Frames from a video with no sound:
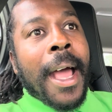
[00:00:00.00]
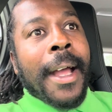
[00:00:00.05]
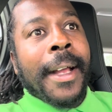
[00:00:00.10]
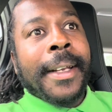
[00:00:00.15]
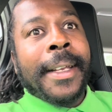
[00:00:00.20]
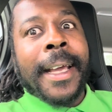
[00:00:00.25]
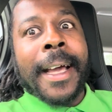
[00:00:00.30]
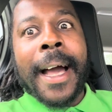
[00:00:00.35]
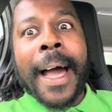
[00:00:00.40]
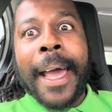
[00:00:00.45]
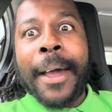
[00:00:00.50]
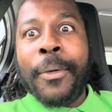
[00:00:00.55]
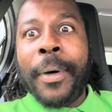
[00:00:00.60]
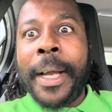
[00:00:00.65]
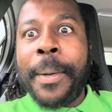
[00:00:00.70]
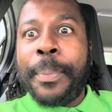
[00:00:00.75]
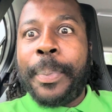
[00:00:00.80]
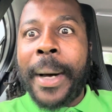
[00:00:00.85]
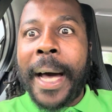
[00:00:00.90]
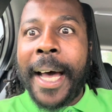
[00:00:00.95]
the guy
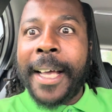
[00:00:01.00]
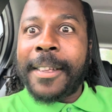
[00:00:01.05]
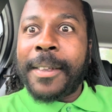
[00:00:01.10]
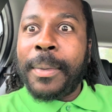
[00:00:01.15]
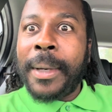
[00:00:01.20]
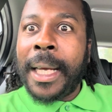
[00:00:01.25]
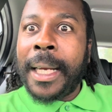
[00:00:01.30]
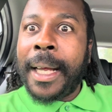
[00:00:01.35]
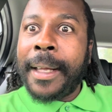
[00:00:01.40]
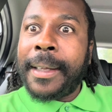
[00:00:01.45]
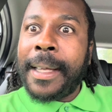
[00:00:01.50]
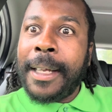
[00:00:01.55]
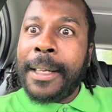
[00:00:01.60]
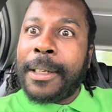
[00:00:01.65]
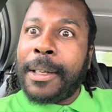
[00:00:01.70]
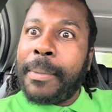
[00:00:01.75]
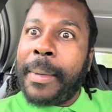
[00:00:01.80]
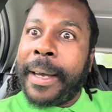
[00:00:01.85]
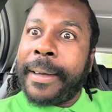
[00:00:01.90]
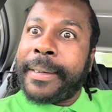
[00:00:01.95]
went past me and I think
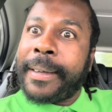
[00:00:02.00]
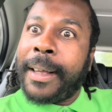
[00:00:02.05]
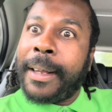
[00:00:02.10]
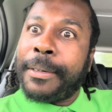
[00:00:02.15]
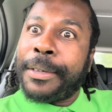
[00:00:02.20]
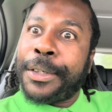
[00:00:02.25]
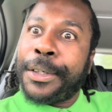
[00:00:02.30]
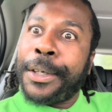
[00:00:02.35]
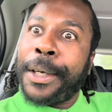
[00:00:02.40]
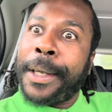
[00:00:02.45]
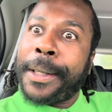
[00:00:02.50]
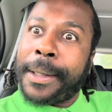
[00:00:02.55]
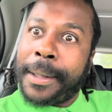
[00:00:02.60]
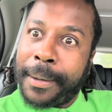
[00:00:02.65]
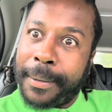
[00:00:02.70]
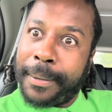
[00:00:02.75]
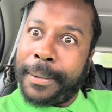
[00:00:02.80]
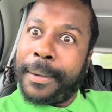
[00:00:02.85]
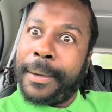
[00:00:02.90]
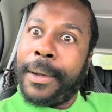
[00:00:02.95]
to myself, shit,
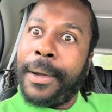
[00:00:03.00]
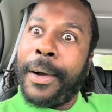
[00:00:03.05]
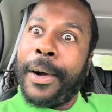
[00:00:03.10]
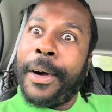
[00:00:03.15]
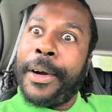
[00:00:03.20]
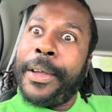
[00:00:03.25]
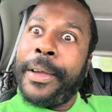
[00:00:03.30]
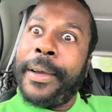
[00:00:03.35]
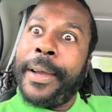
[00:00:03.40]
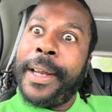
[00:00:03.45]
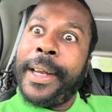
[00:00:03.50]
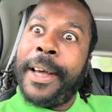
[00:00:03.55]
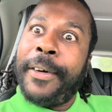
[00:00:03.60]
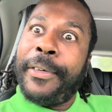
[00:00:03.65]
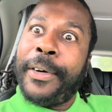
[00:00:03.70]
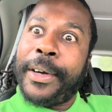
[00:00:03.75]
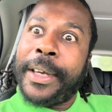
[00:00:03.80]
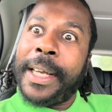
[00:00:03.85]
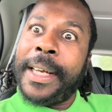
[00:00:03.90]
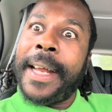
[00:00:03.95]
are you in a
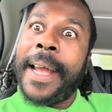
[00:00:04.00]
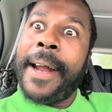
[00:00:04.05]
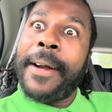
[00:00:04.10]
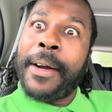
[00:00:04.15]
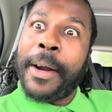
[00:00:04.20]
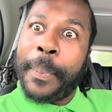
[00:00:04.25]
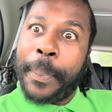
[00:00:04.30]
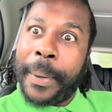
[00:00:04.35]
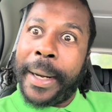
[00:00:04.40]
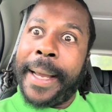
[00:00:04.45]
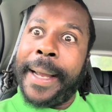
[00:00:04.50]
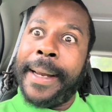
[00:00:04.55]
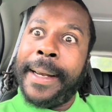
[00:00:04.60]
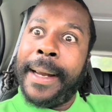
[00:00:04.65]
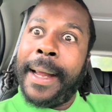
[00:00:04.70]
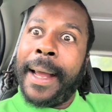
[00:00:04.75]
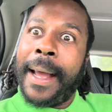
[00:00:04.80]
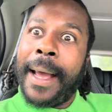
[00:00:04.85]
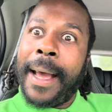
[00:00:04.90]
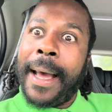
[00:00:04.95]
fucking airplane
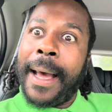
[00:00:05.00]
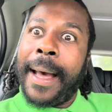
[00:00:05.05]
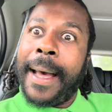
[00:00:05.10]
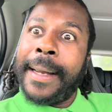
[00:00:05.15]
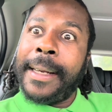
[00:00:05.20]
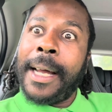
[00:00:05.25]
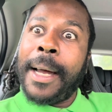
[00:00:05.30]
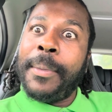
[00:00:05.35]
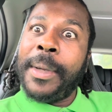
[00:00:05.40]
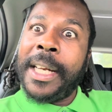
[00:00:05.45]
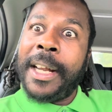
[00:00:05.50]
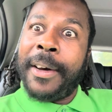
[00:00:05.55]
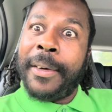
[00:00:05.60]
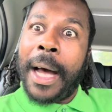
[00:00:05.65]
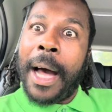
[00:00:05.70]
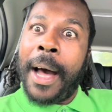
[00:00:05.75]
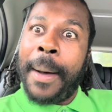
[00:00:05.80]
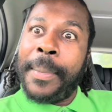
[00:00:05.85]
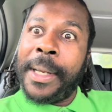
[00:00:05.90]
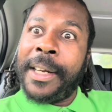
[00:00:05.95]
and I'm in a,
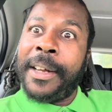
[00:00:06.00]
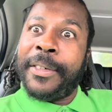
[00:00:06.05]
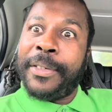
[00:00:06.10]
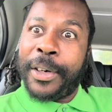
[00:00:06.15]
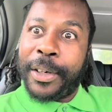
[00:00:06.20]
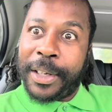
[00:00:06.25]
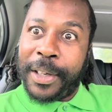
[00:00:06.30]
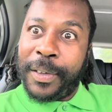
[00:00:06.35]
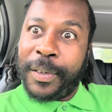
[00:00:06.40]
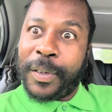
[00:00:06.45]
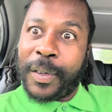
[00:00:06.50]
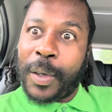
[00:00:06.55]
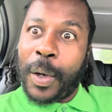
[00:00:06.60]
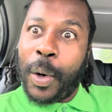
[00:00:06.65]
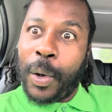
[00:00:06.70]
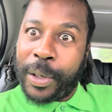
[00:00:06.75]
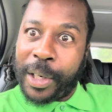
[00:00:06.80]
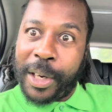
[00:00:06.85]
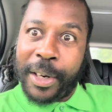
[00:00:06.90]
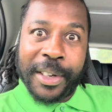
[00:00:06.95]
I'm in a fucking
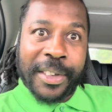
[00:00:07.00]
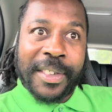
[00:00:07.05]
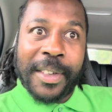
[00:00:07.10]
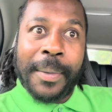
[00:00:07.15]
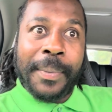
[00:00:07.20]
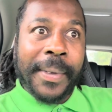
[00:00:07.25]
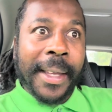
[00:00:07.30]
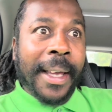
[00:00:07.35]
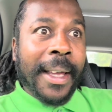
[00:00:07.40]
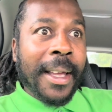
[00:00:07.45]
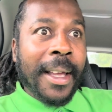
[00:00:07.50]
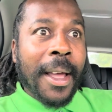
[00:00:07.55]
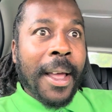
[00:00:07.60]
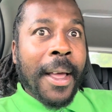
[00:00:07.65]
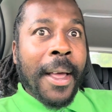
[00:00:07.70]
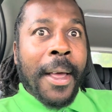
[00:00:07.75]
Skoda or something?